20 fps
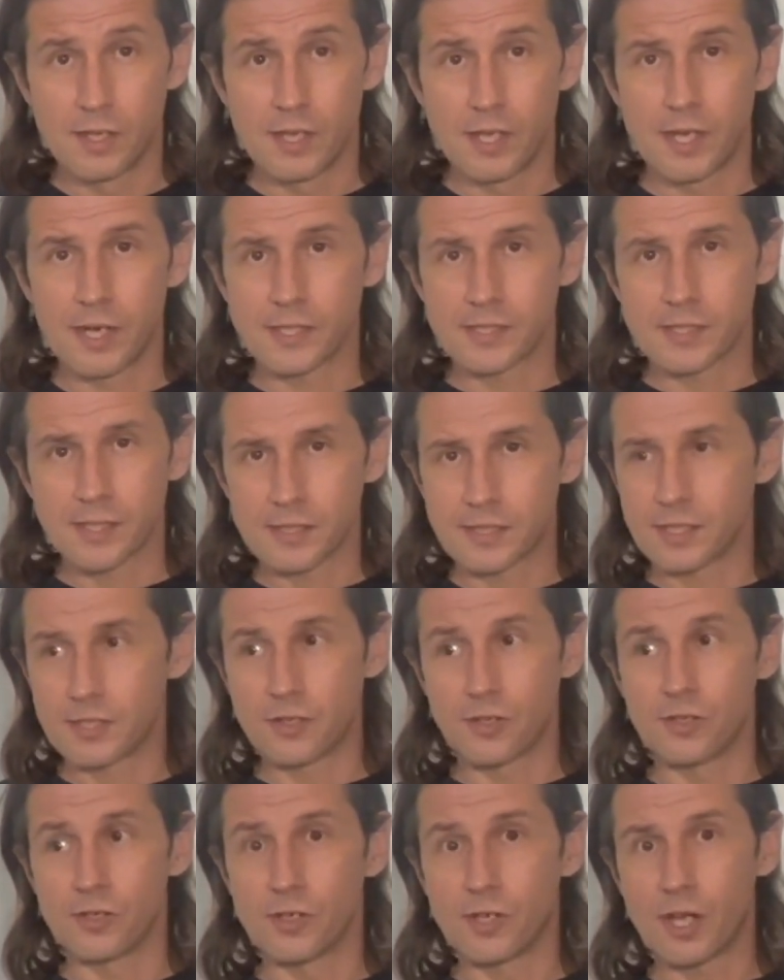And it's not that
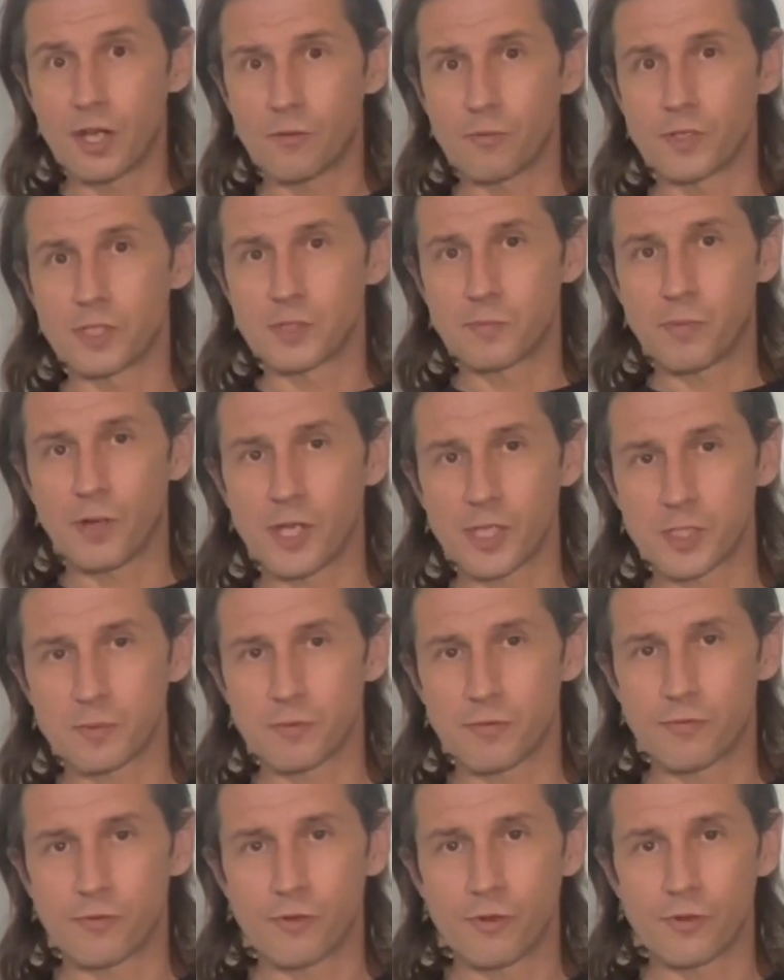you're not responsible
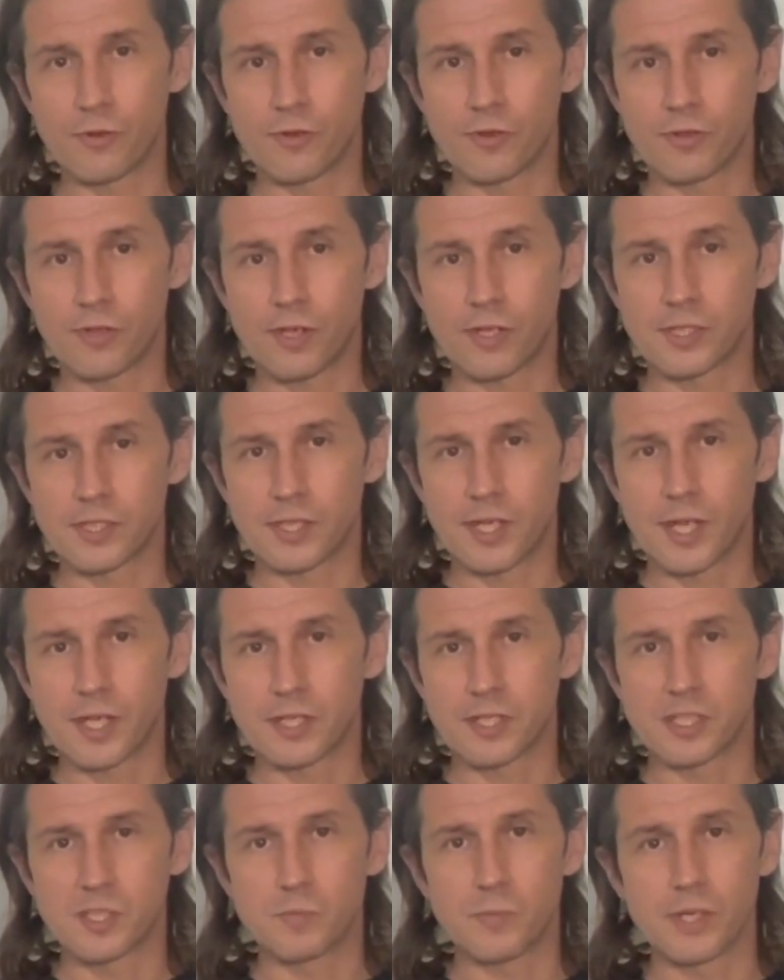for all your thoughts and
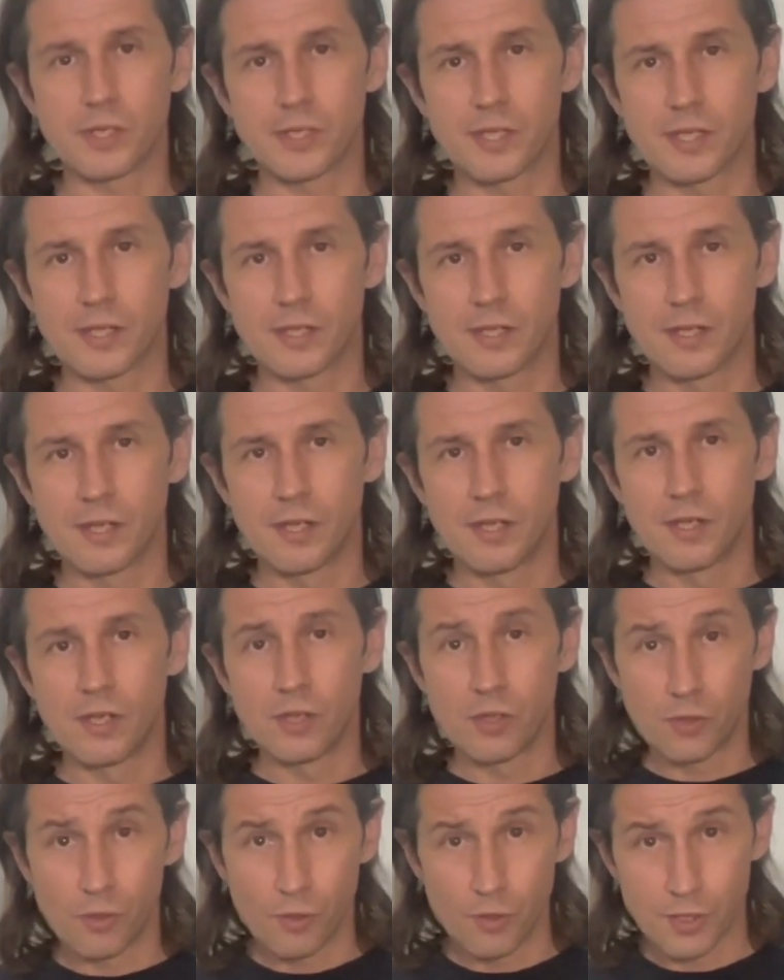actions, but that
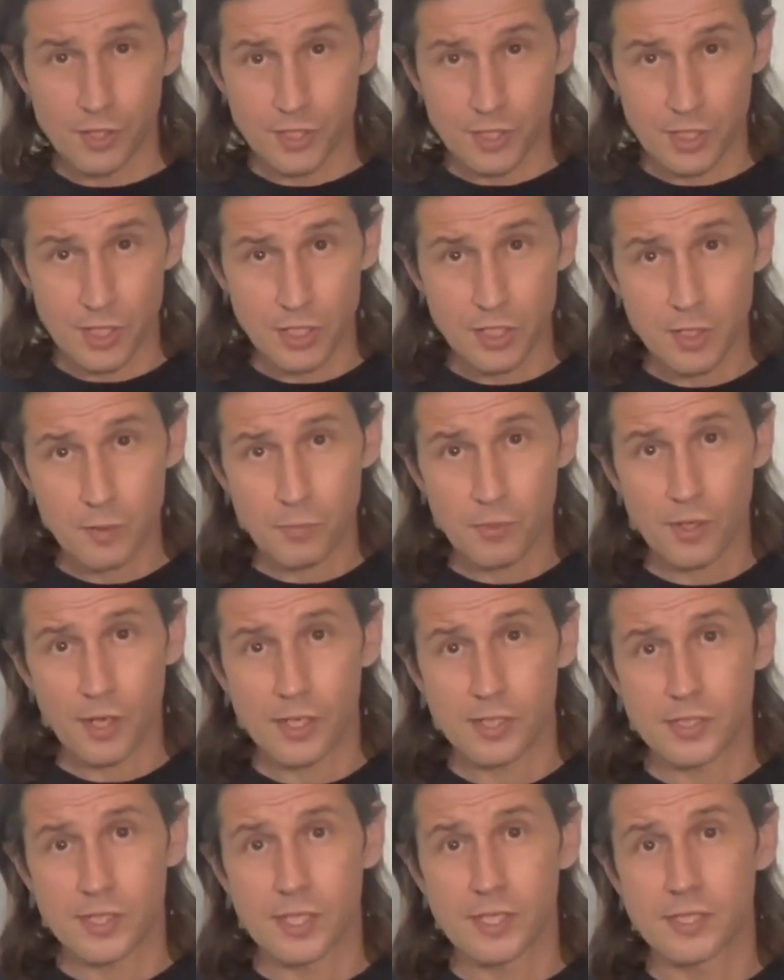your decision
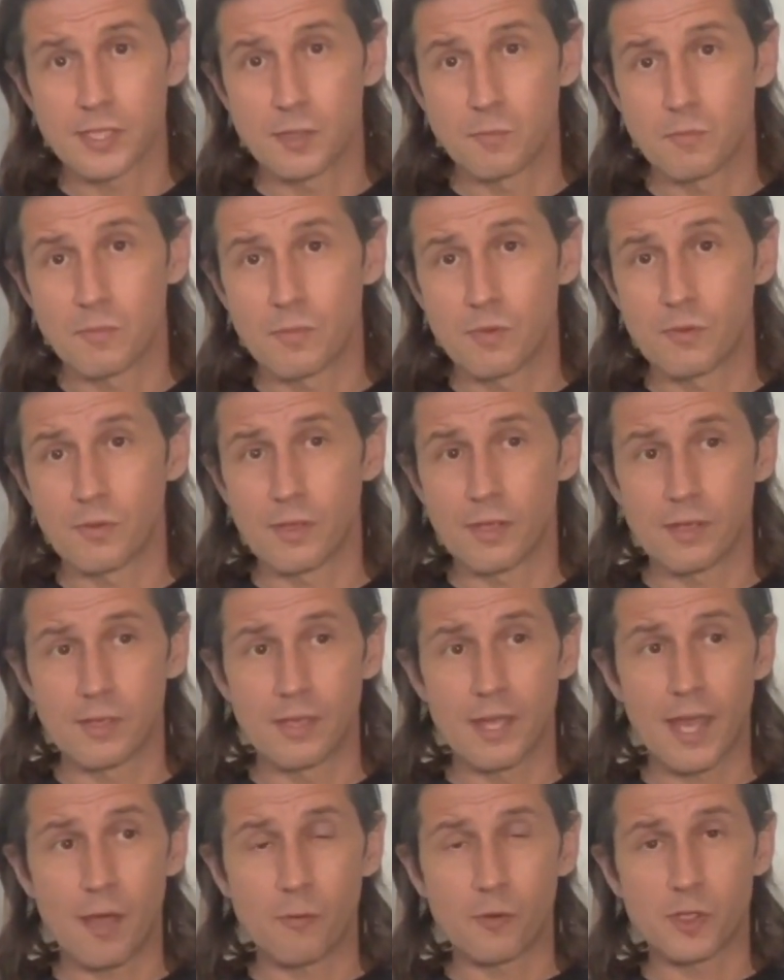process and
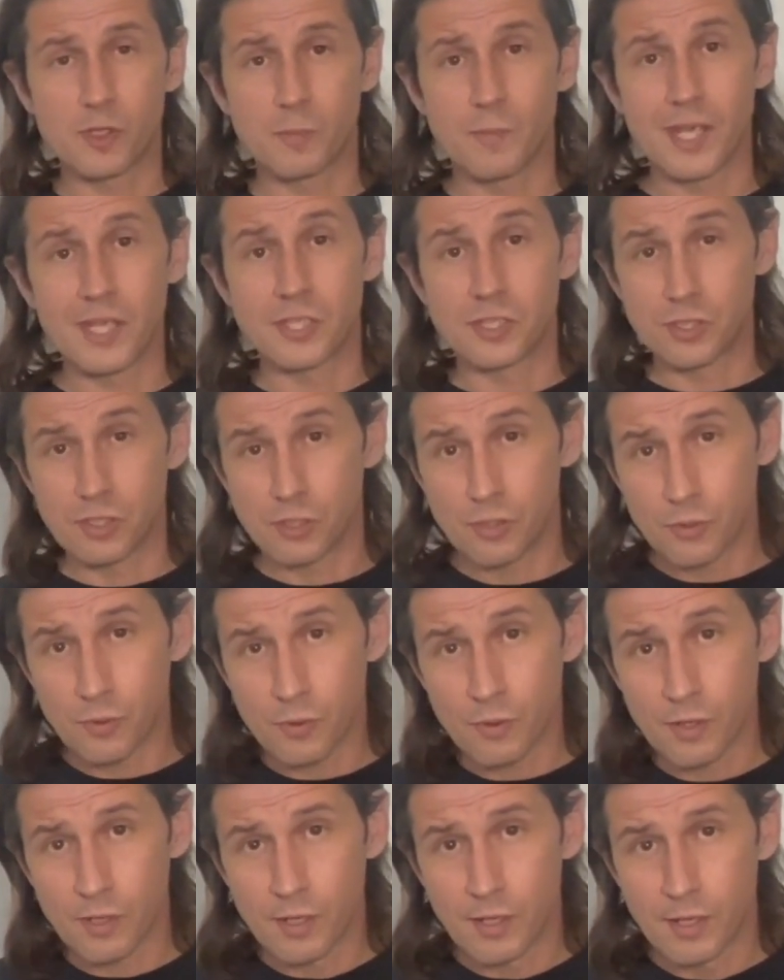that which makes
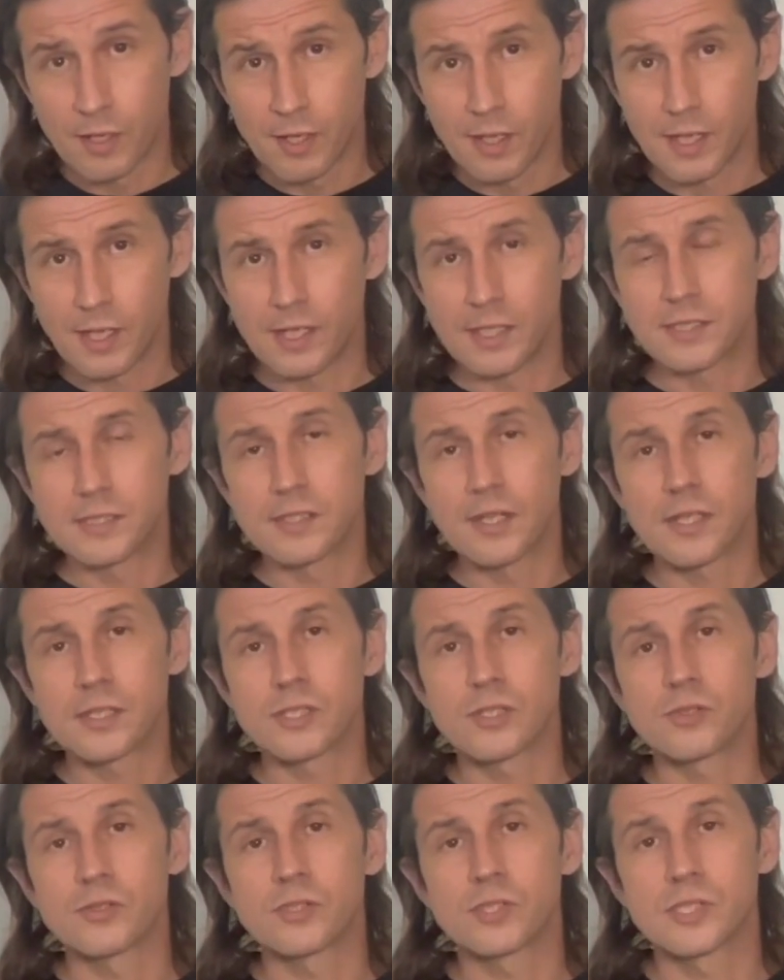you is not
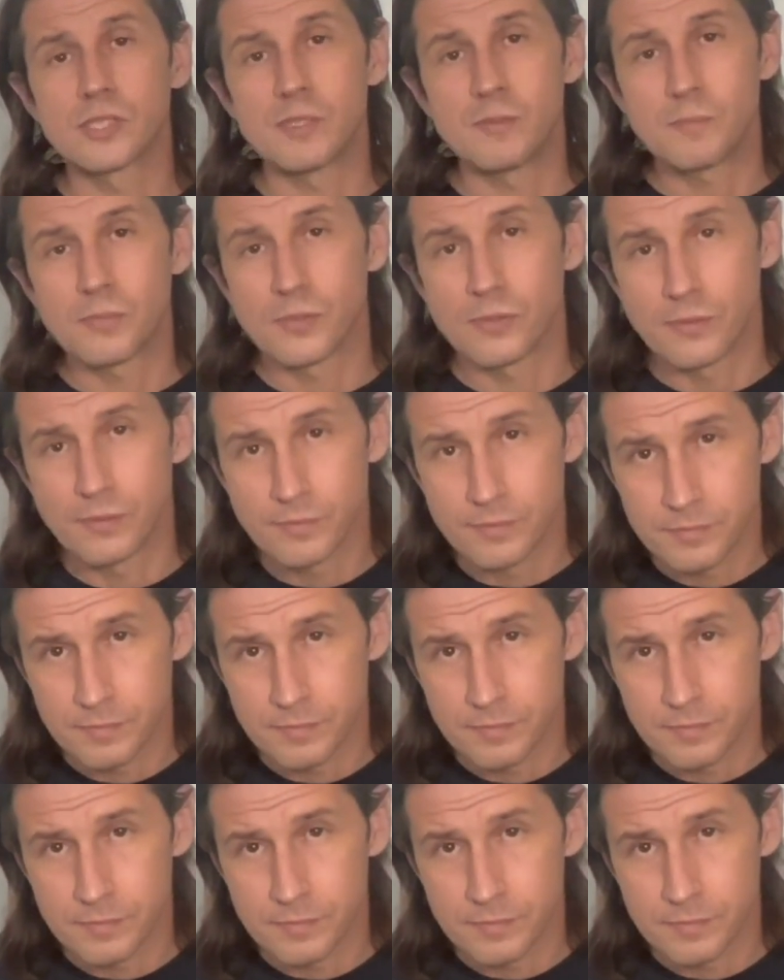so simple.